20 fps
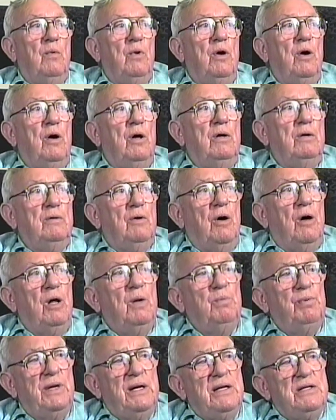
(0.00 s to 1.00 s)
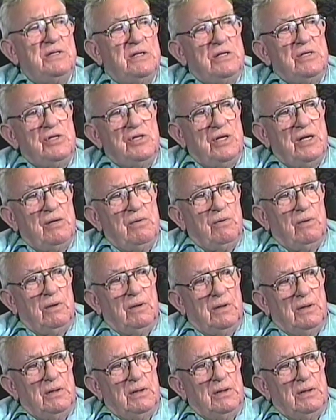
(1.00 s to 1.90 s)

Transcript: All, all planes in general.